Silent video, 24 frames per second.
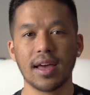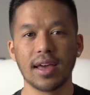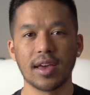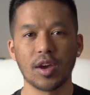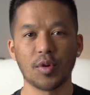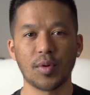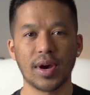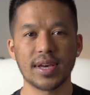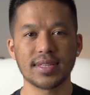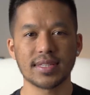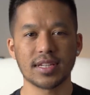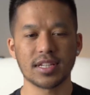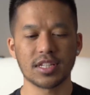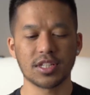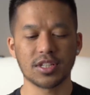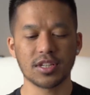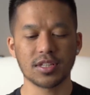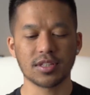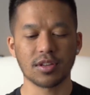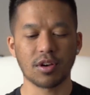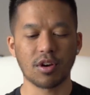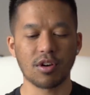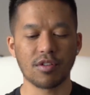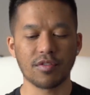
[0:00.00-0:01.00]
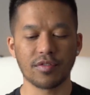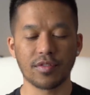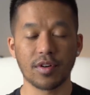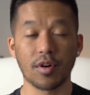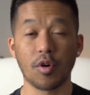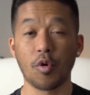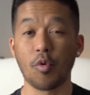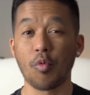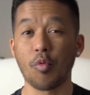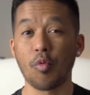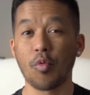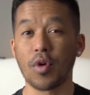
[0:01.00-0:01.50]
It weighs at just
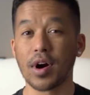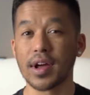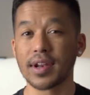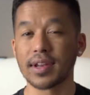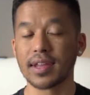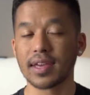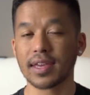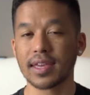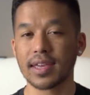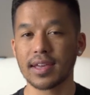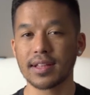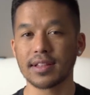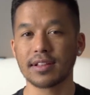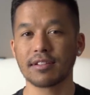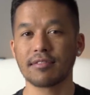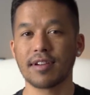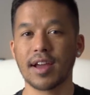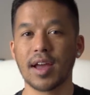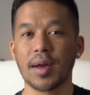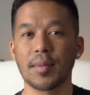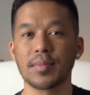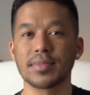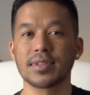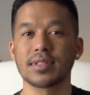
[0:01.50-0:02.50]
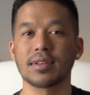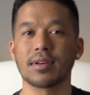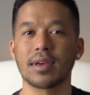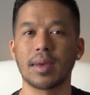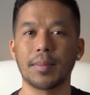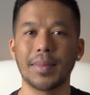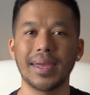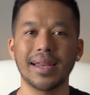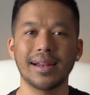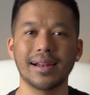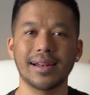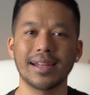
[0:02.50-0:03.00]
over one kilogram. So
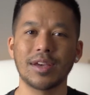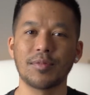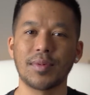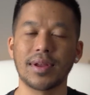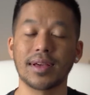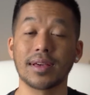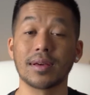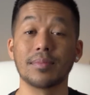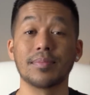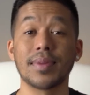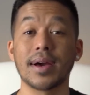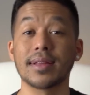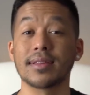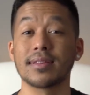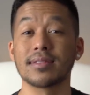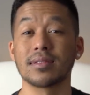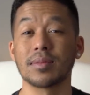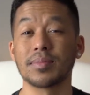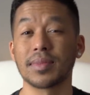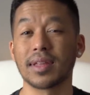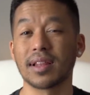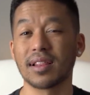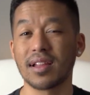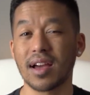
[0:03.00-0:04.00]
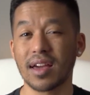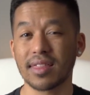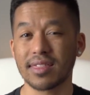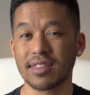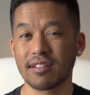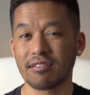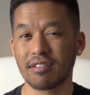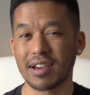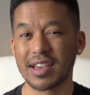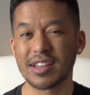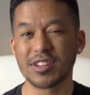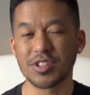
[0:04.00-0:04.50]
immediately when compared to something like the
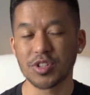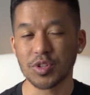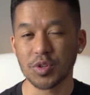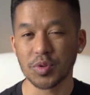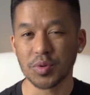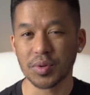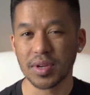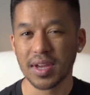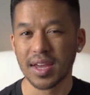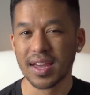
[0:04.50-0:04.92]
Crane two,